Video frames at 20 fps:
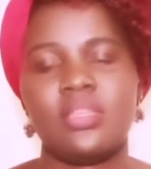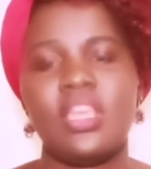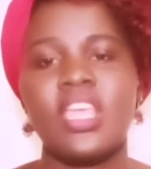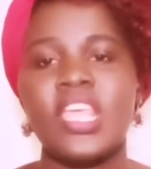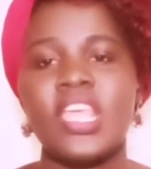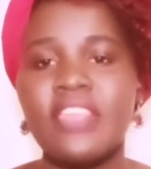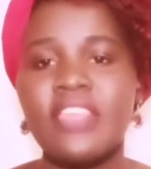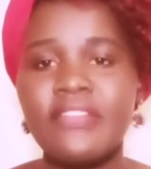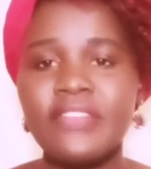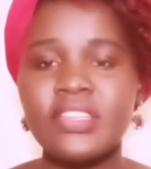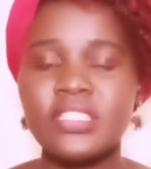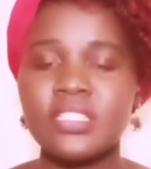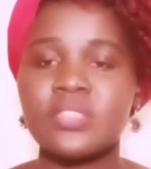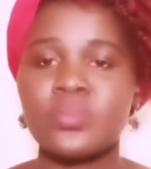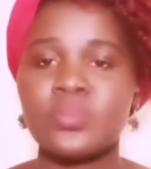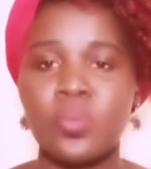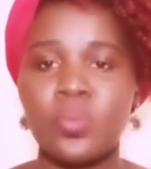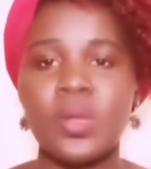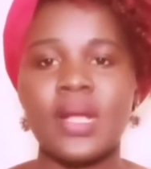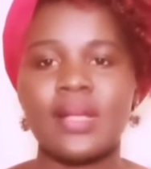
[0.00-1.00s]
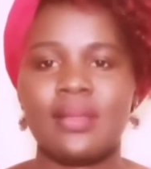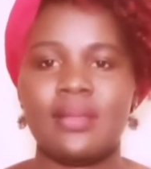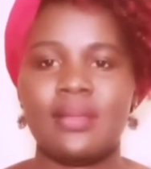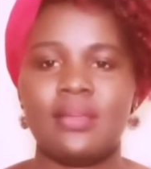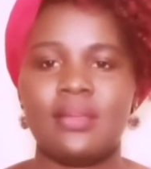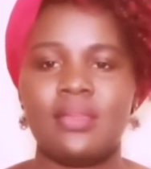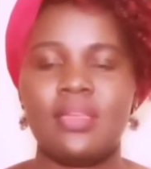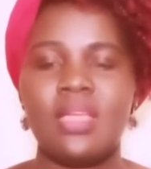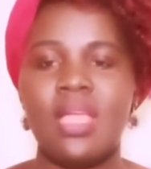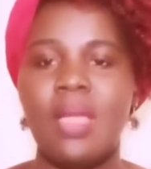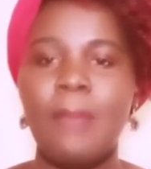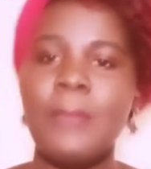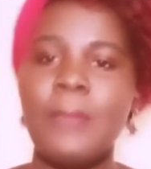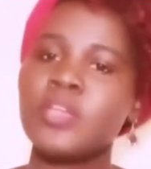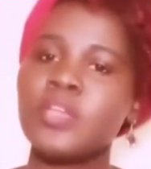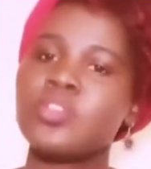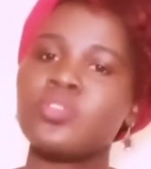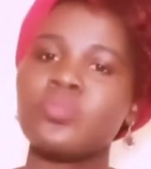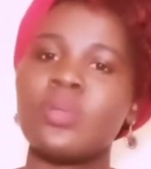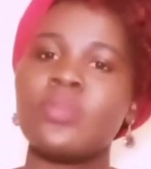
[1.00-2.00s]
If it is work, make
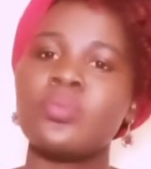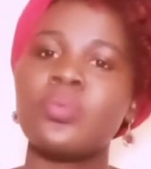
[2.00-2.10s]
sure you